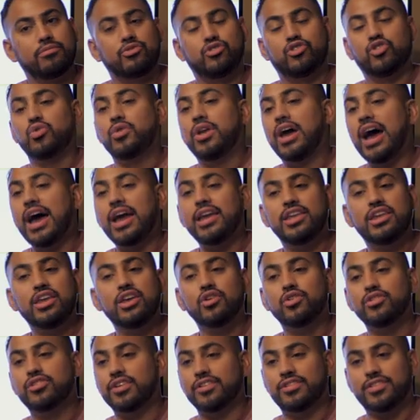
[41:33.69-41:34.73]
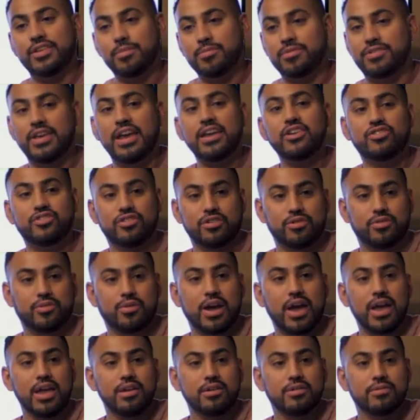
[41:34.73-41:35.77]
Do not yield to temptation,
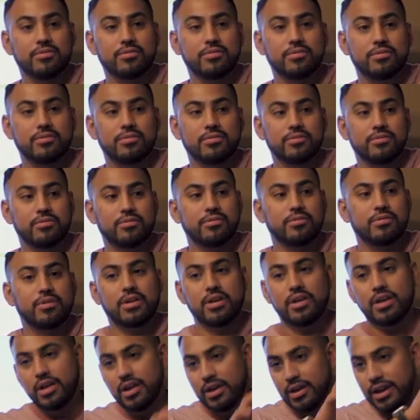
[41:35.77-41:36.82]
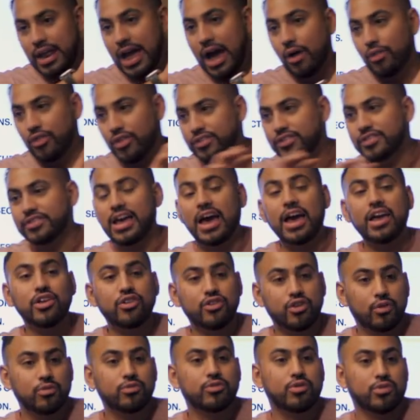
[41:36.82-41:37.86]
right? Now this is how you
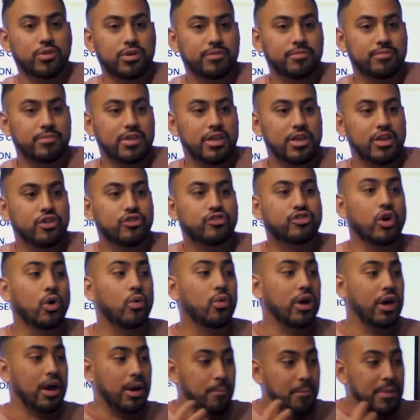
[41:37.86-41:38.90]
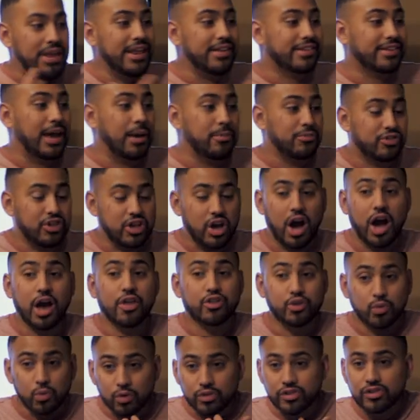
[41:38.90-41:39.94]
don't do it. So many times the
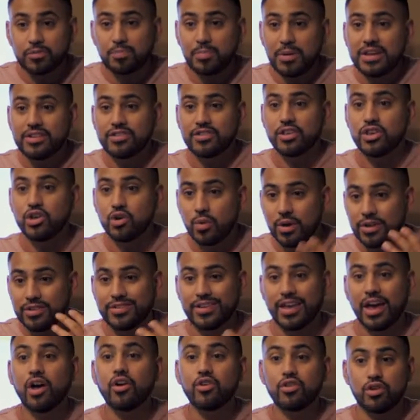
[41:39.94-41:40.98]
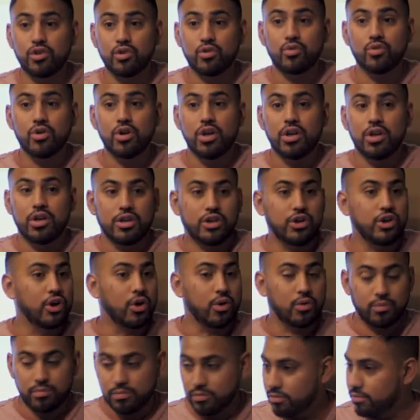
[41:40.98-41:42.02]
author will speak to you and tell you, you
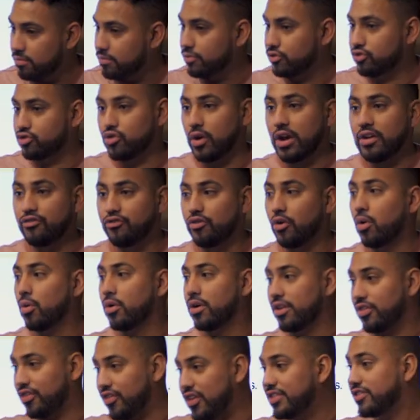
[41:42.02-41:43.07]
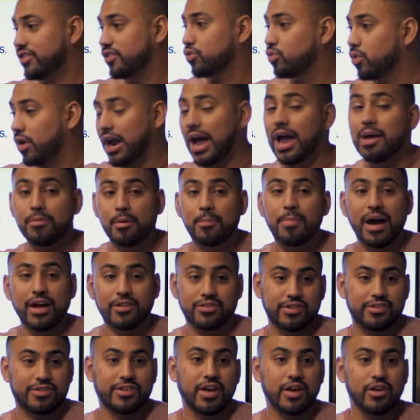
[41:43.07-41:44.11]
know, straightforward, this is what I'm about
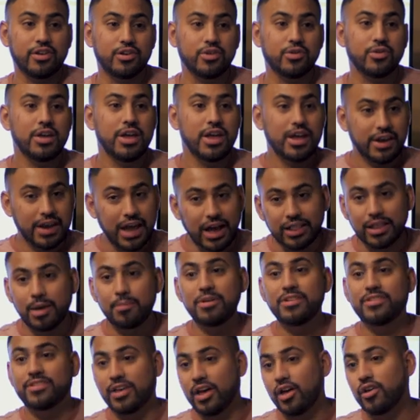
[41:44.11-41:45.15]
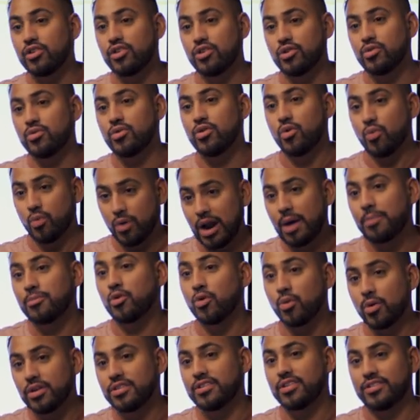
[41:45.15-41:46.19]
to tell you. Now let me tell you what I'm
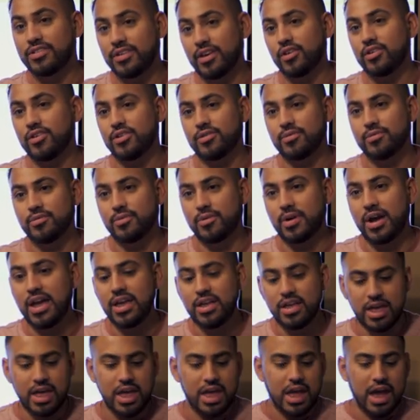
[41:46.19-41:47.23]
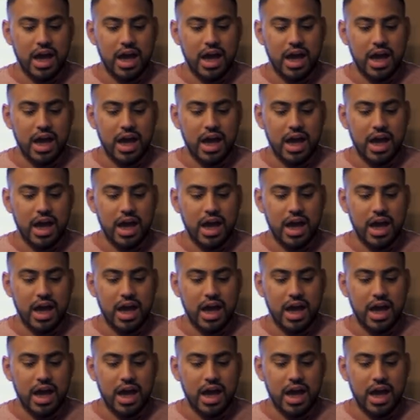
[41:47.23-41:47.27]
going to tell you, right?